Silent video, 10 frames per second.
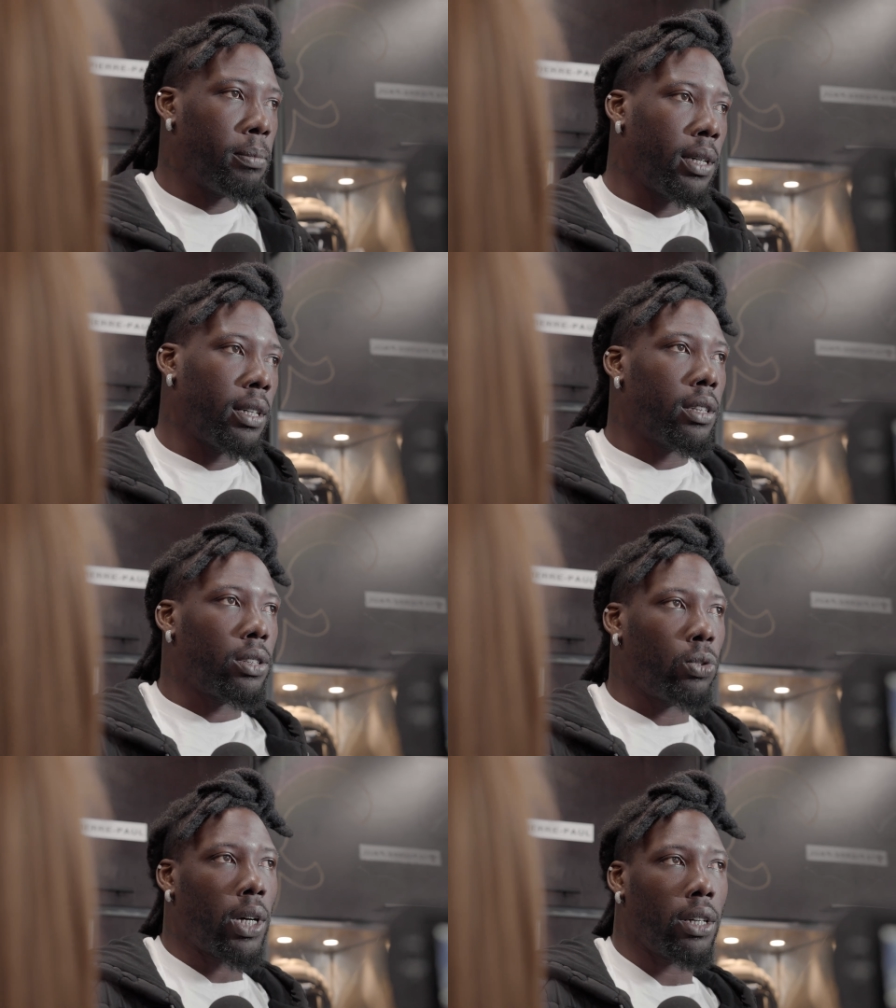but
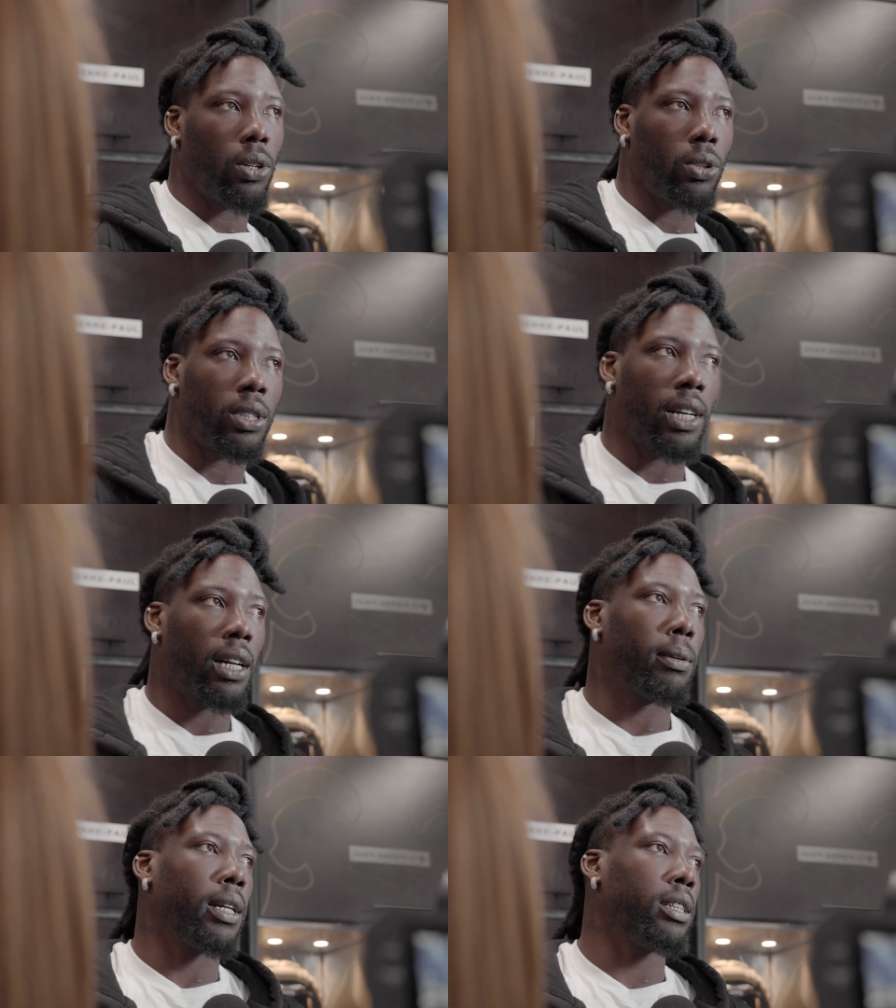throughout the whole
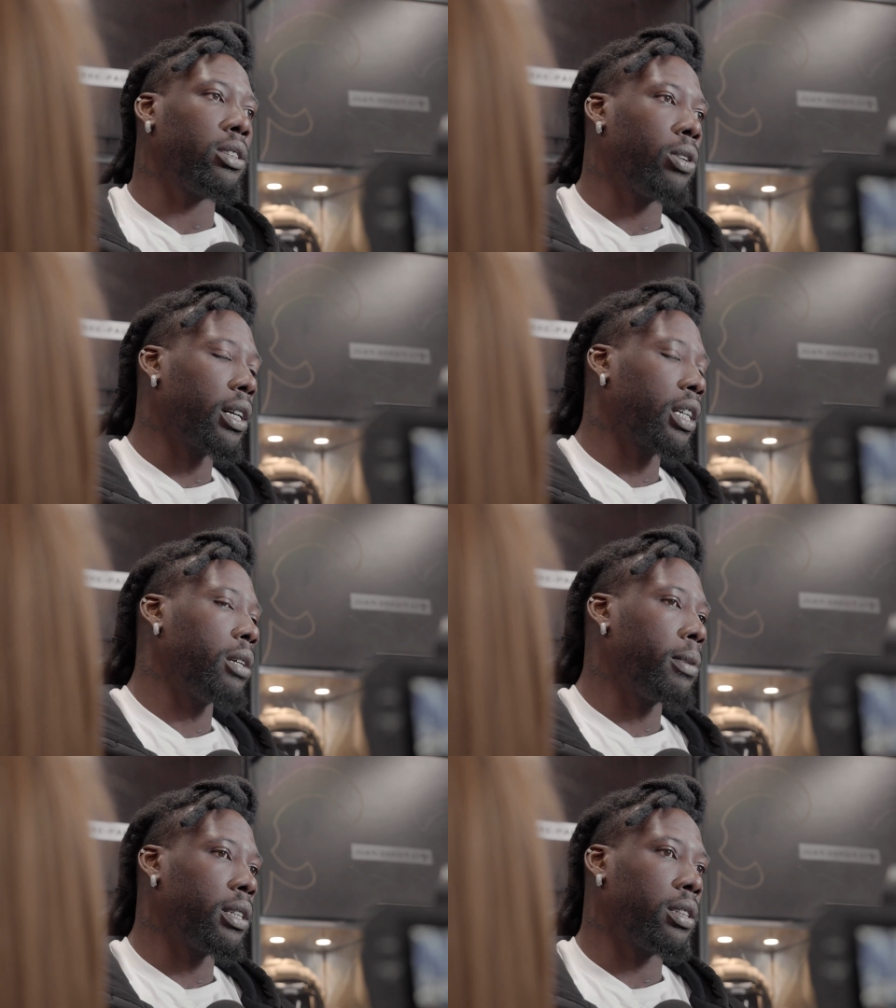time, I just know how to
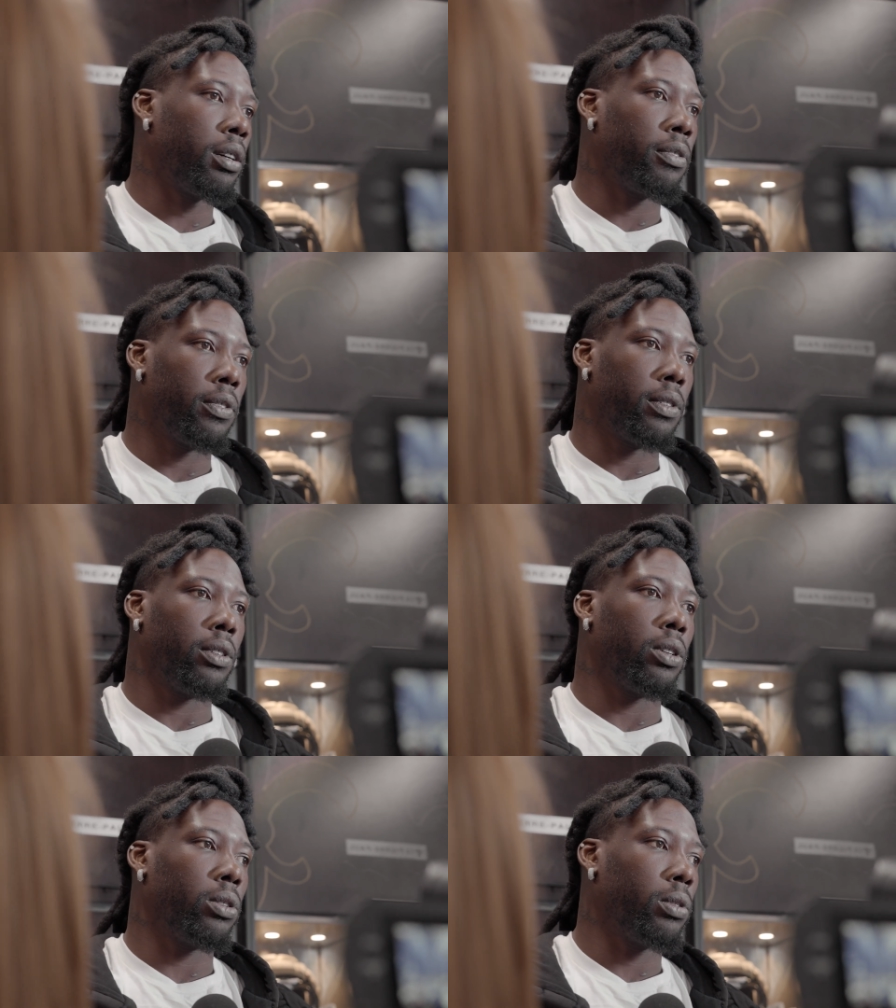keep myself, you
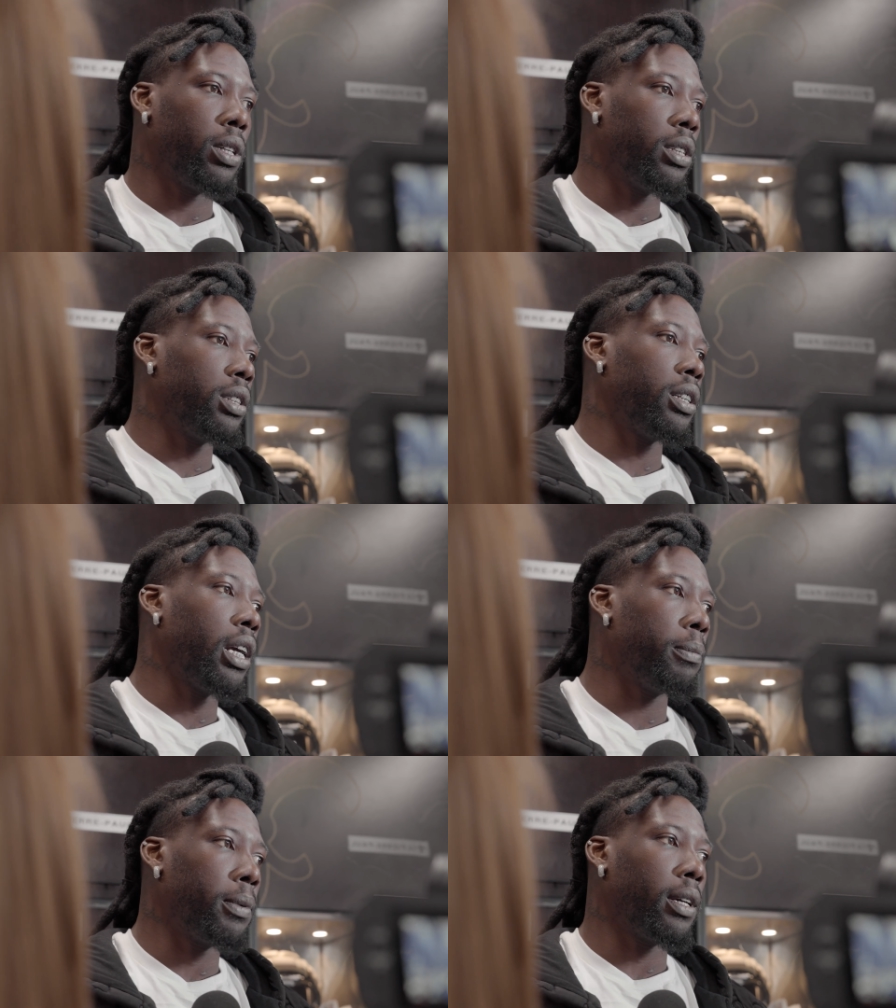know, in
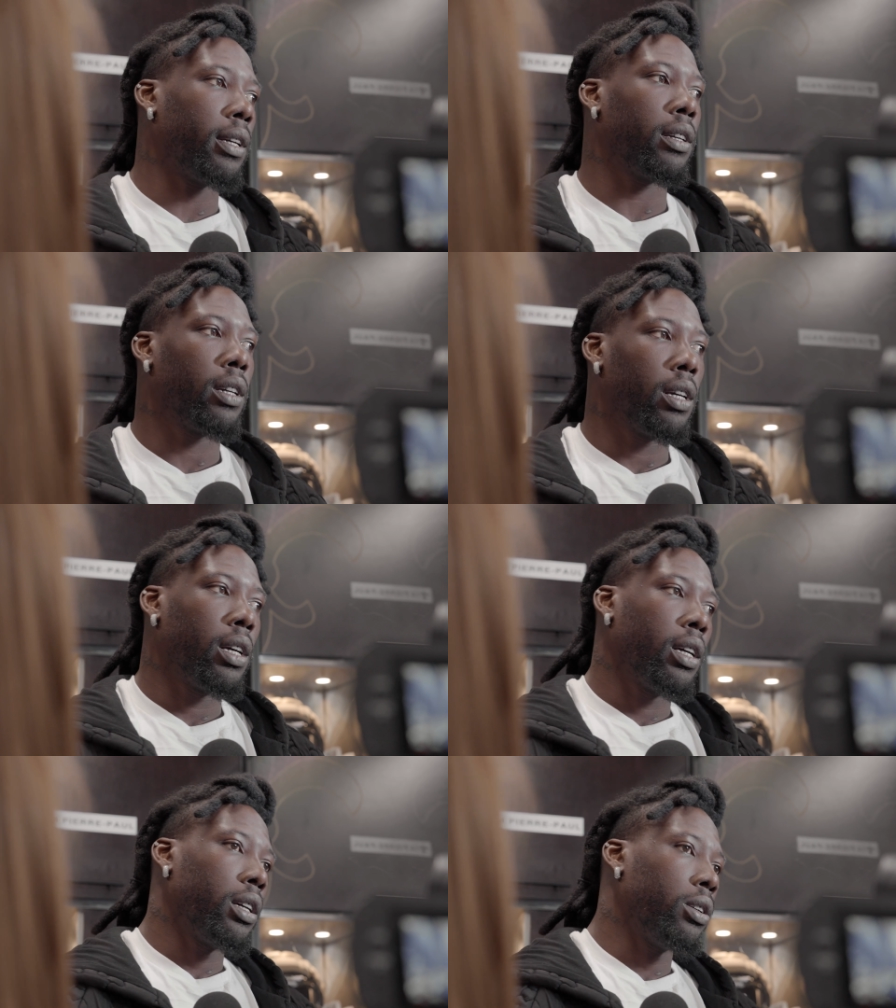shape. And,
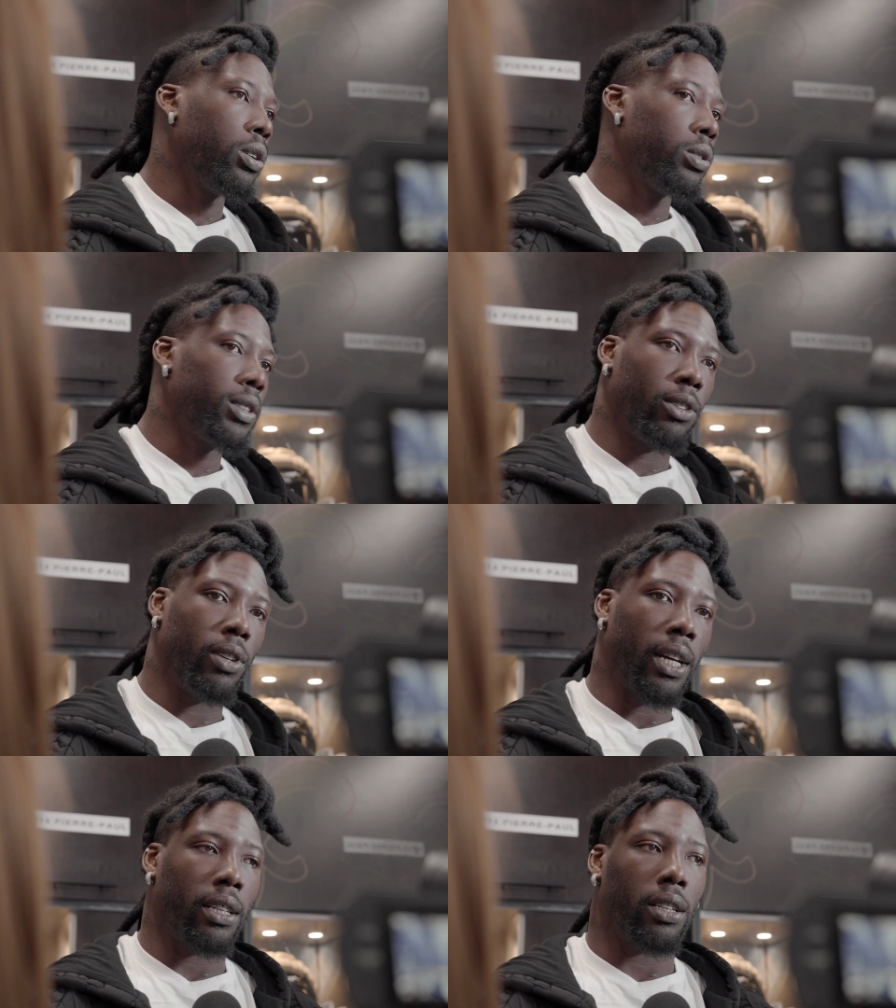you know, as soon
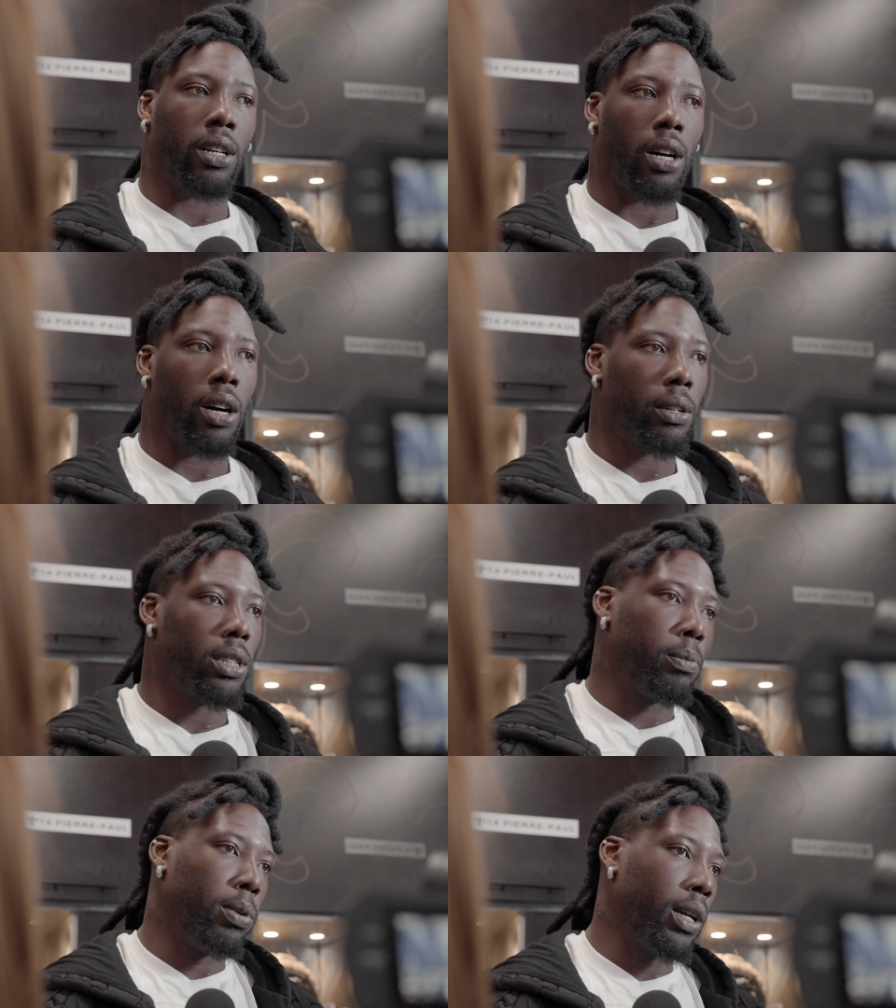as I get the call,
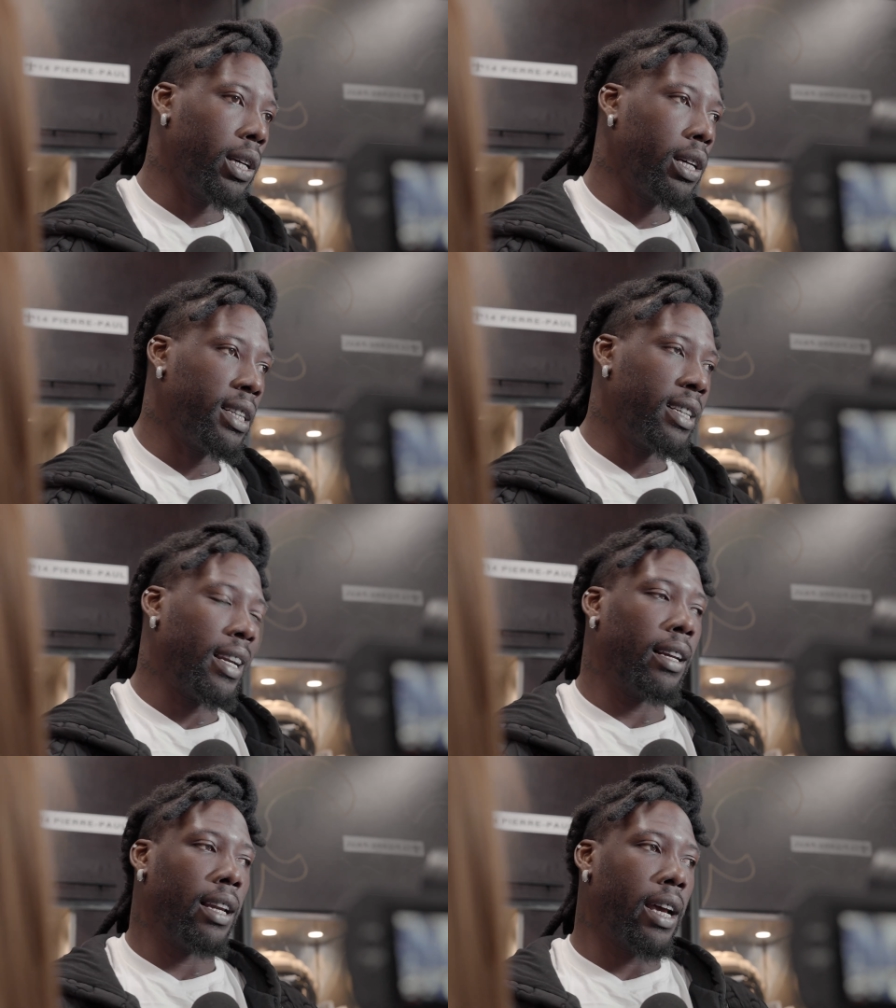just plug in. Just
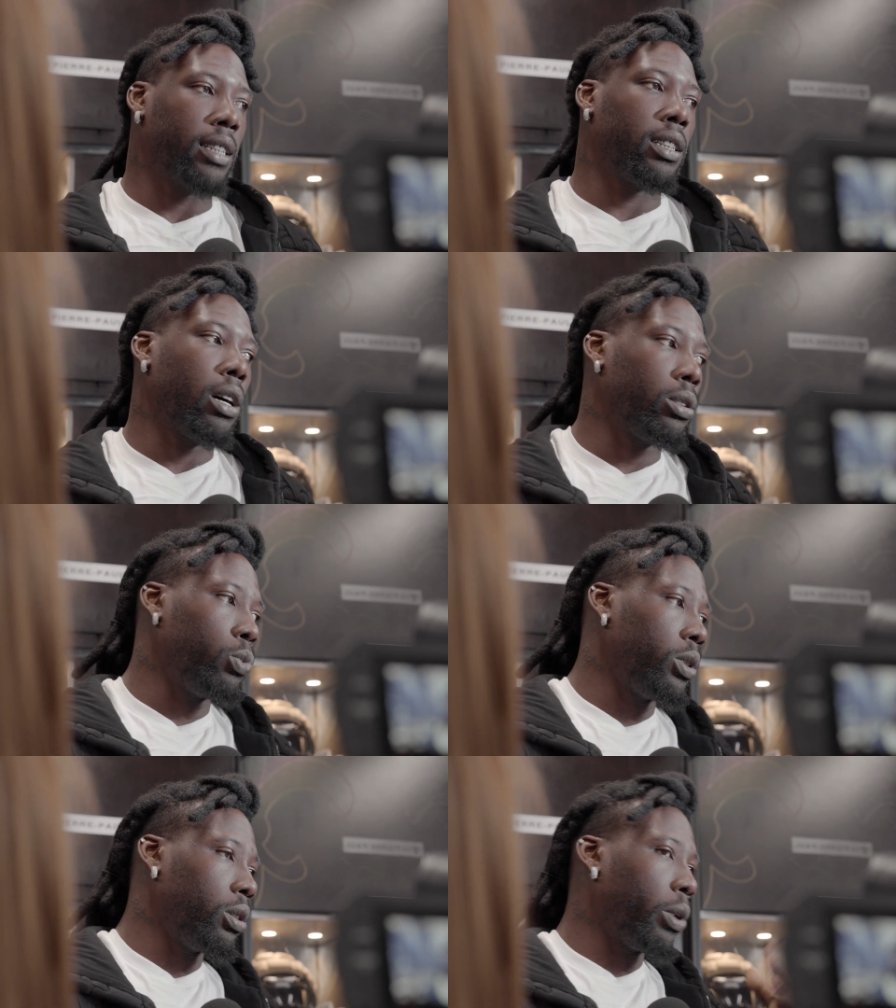like last year, I was
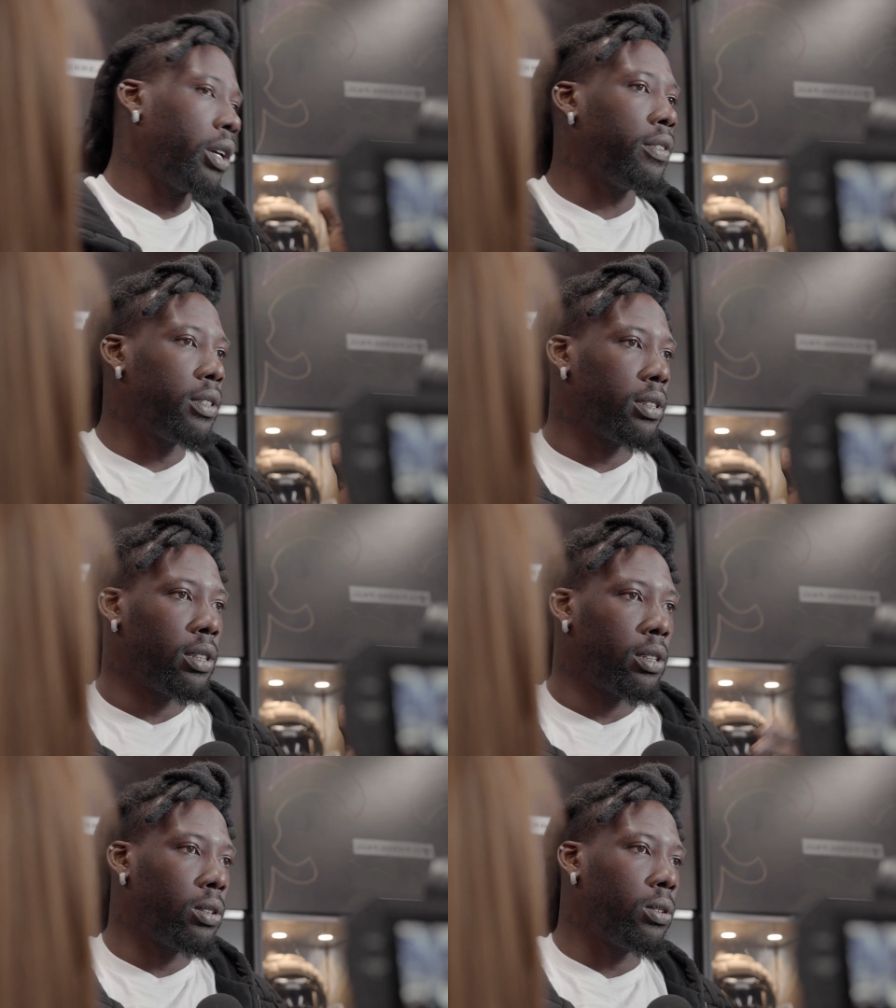with the Ravens,
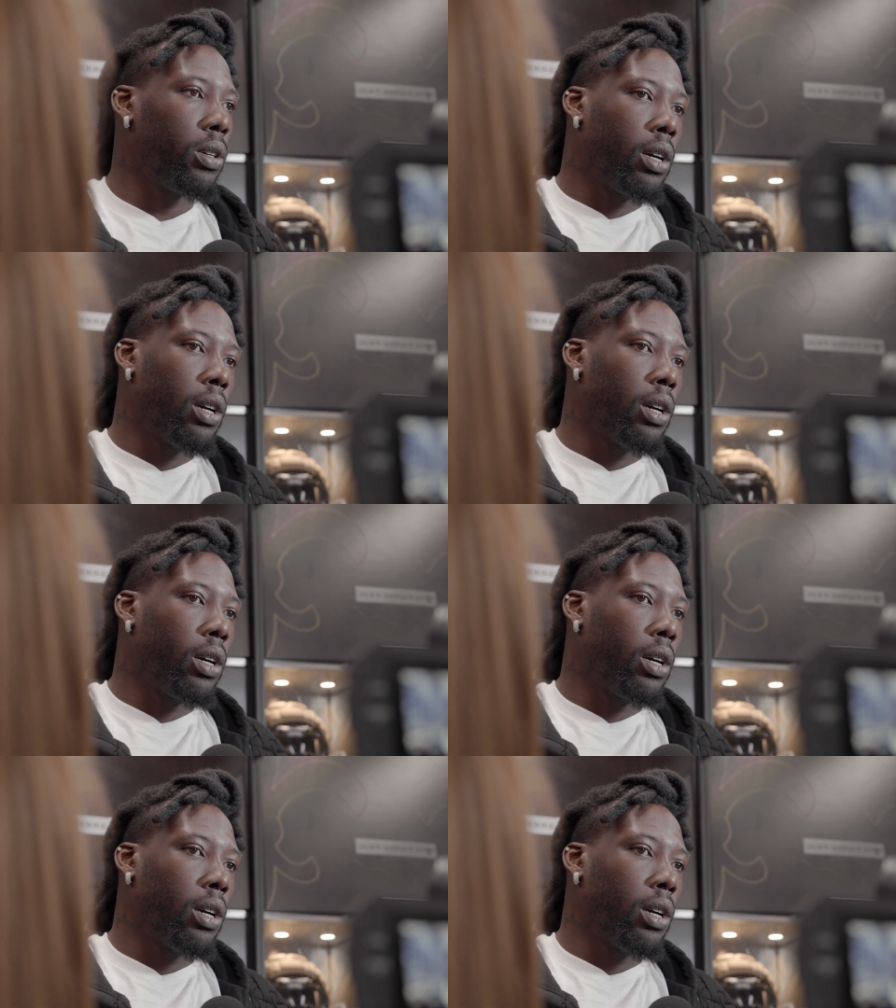you know.